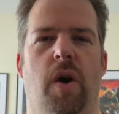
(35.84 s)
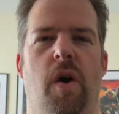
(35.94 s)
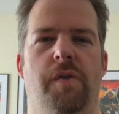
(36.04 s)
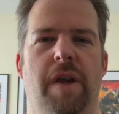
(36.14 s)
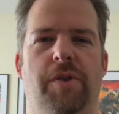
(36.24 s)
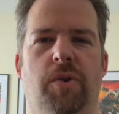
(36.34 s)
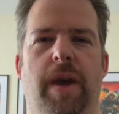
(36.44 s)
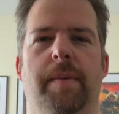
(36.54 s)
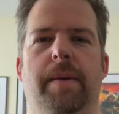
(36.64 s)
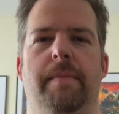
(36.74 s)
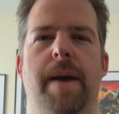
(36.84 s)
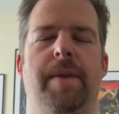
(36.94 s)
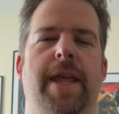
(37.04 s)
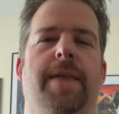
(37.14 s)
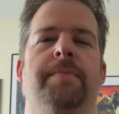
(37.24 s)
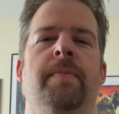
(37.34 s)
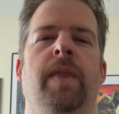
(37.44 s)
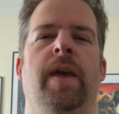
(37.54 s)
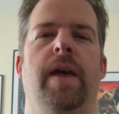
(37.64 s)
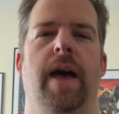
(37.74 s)
of Retro Gaming Memories.
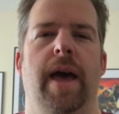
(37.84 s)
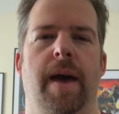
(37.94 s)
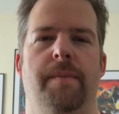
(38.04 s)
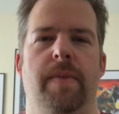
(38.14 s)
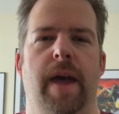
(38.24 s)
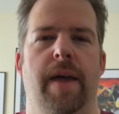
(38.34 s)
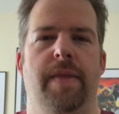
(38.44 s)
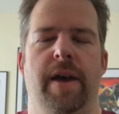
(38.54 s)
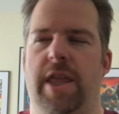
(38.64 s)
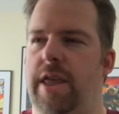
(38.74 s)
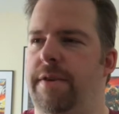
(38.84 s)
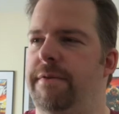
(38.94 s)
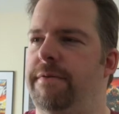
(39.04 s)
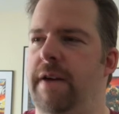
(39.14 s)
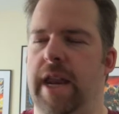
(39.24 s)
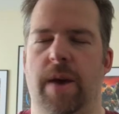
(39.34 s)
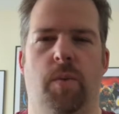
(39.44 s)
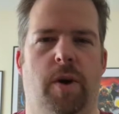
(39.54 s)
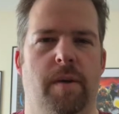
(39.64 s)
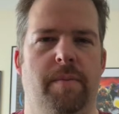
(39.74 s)
In this very
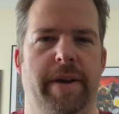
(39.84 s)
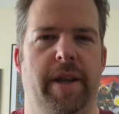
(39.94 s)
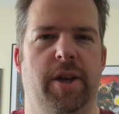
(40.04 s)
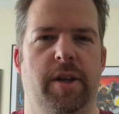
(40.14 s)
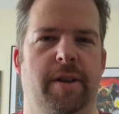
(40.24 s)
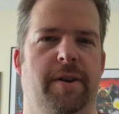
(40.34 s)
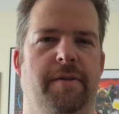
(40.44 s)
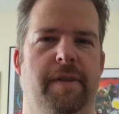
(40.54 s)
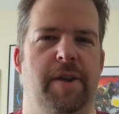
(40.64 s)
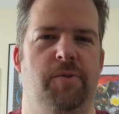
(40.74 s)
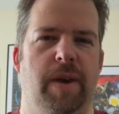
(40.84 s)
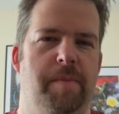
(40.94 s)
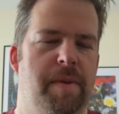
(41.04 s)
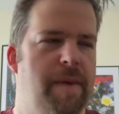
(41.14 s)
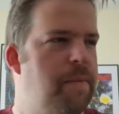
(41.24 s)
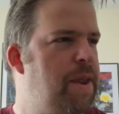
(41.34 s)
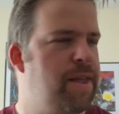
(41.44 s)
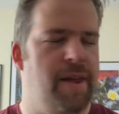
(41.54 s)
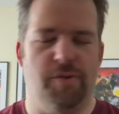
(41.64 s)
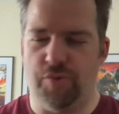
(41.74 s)
warm edition of Retro Gaming
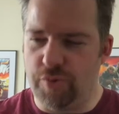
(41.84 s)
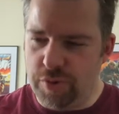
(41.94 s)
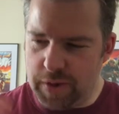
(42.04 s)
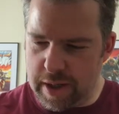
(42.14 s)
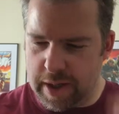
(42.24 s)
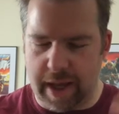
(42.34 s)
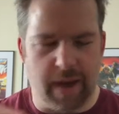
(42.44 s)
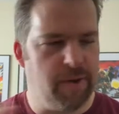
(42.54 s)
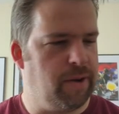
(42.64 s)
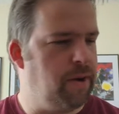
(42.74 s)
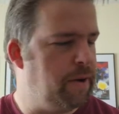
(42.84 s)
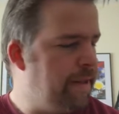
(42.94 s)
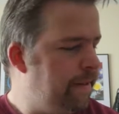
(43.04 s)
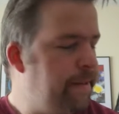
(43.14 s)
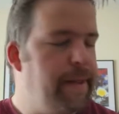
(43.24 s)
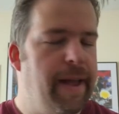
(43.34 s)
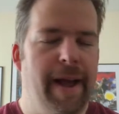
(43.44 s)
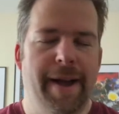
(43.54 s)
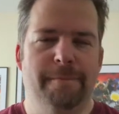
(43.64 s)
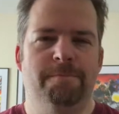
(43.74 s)
Memories, it's roasting today, good God.
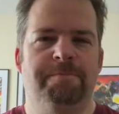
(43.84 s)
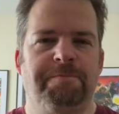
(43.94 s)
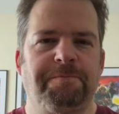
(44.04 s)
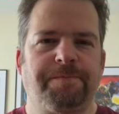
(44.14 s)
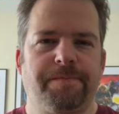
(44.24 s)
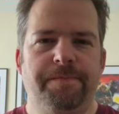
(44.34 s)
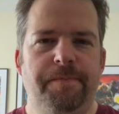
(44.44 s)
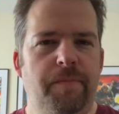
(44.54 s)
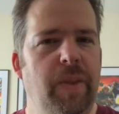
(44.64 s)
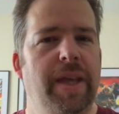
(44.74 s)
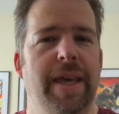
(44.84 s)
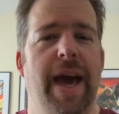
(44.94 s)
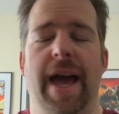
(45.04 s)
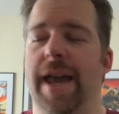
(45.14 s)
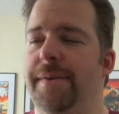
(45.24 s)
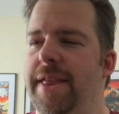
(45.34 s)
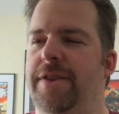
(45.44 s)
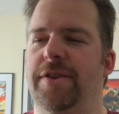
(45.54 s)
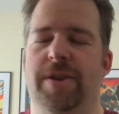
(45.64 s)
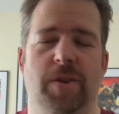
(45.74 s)
Anyway,
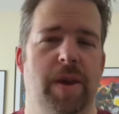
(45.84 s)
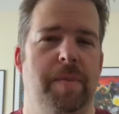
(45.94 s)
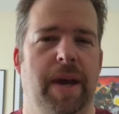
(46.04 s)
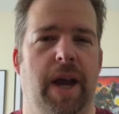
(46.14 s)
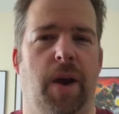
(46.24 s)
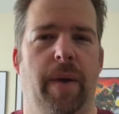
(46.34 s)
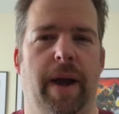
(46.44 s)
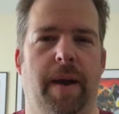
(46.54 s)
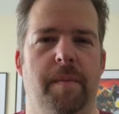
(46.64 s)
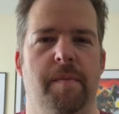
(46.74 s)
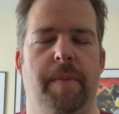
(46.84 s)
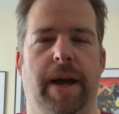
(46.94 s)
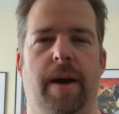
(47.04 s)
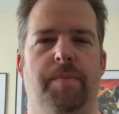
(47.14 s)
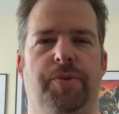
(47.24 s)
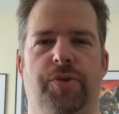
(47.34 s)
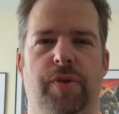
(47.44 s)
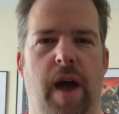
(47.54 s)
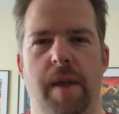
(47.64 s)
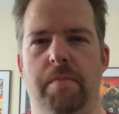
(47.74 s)
this is just going to be a quick
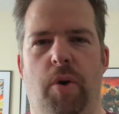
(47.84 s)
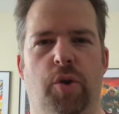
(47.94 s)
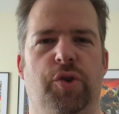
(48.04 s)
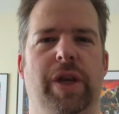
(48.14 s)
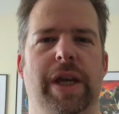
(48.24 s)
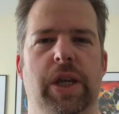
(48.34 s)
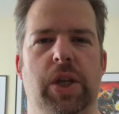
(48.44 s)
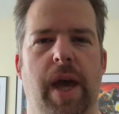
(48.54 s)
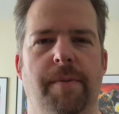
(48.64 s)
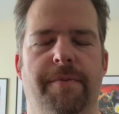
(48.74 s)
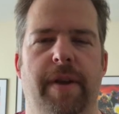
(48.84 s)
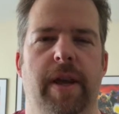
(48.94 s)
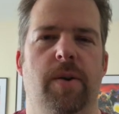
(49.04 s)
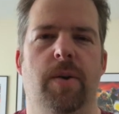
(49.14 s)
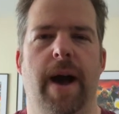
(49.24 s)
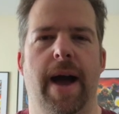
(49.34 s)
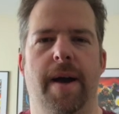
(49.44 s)
pickups unboxing type video.